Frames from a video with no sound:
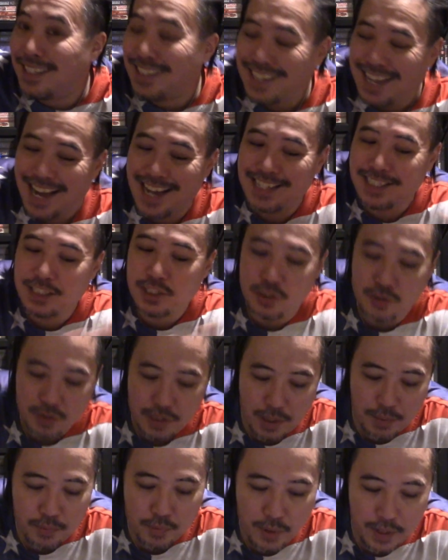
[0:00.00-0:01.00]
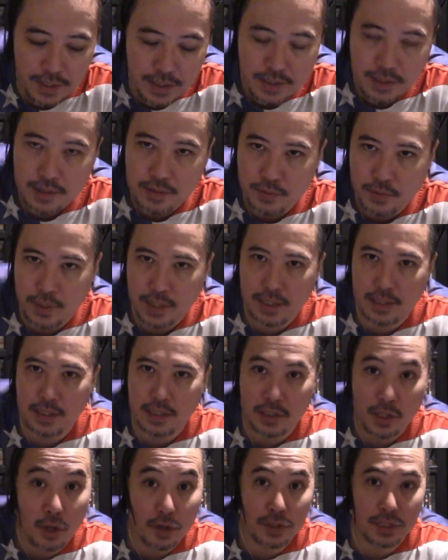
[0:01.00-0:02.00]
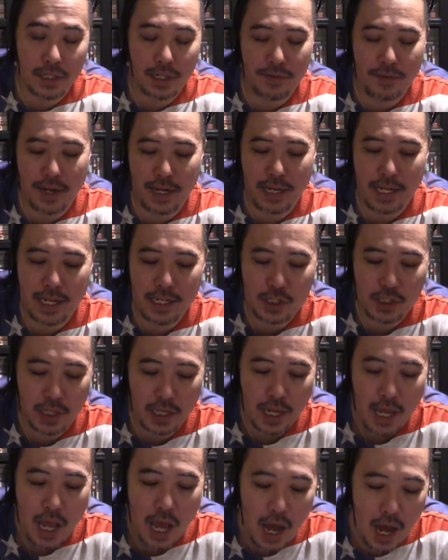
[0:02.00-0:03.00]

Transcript: kind of shows up with adults that have ADHD.